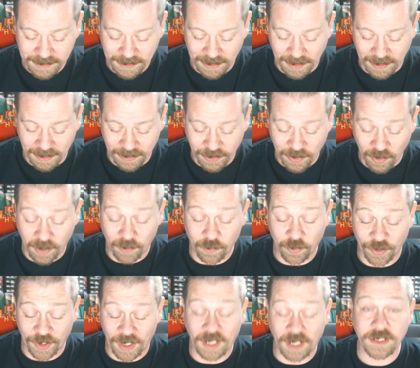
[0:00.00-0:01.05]
No, I will
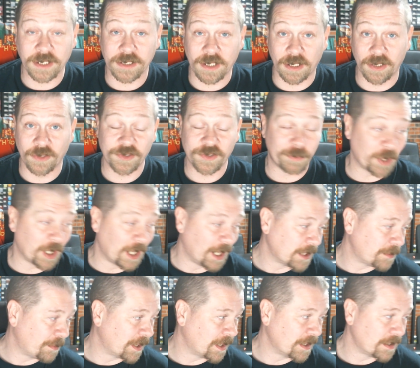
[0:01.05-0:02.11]
not disclose the price
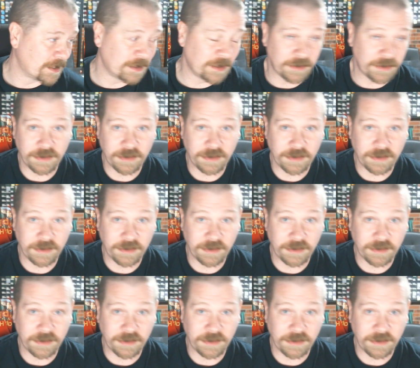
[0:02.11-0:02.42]
because